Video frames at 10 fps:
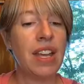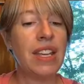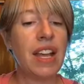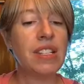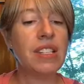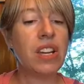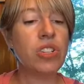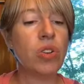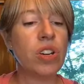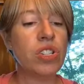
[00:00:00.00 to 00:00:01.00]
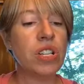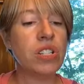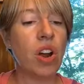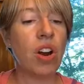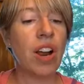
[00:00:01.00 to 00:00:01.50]
Yet such
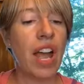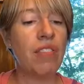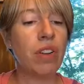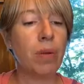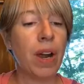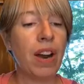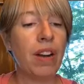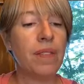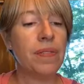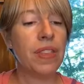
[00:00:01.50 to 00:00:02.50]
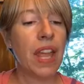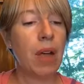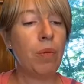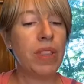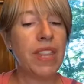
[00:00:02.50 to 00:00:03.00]
Christians are everywhere,
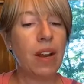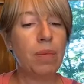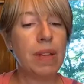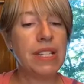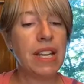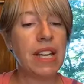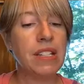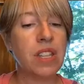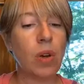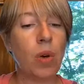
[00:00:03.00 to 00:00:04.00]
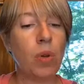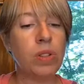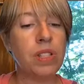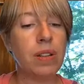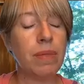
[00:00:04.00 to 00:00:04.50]
and what they are missing is the
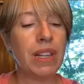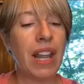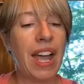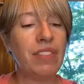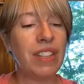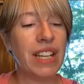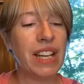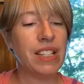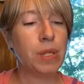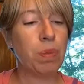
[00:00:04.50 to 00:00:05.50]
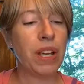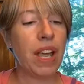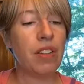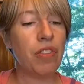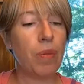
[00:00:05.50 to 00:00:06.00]
wholesome liveliness
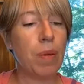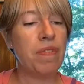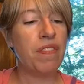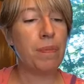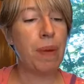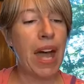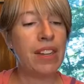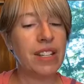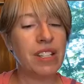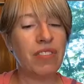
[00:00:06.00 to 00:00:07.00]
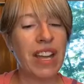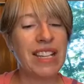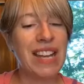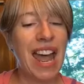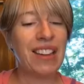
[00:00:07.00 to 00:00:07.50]
springing from a balanced
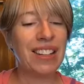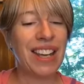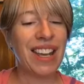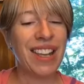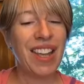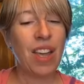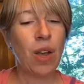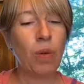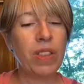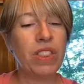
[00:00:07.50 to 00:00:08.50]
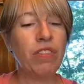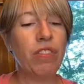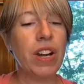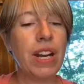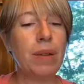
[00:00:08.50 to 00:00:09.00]
vitality with the
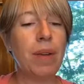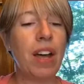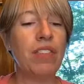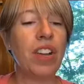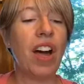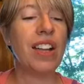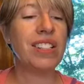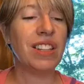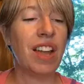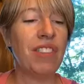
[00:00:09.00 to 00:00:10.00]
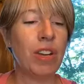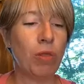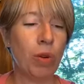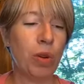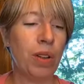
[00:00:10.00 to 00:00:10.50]
freedom of God's loving
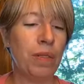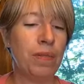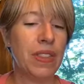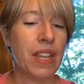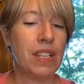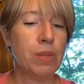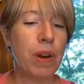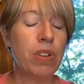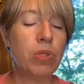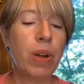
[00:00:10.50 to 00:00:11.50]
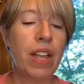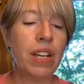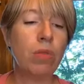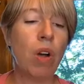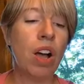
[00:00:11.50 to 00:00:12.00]
rule.
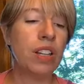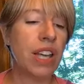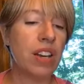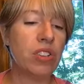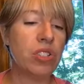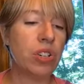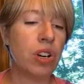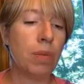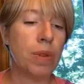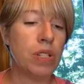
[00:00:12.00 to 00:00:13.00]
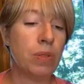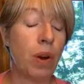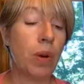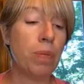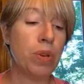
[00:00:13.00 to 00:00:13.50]
Spirituality, wrongly understood
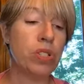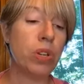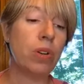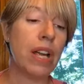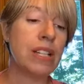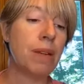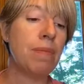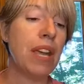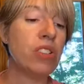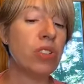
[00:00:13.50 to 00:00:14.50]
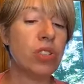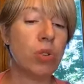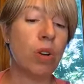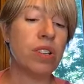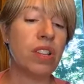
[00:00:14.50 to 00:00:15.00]
or pursued, is a major
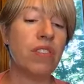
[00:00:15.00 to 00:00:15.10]
source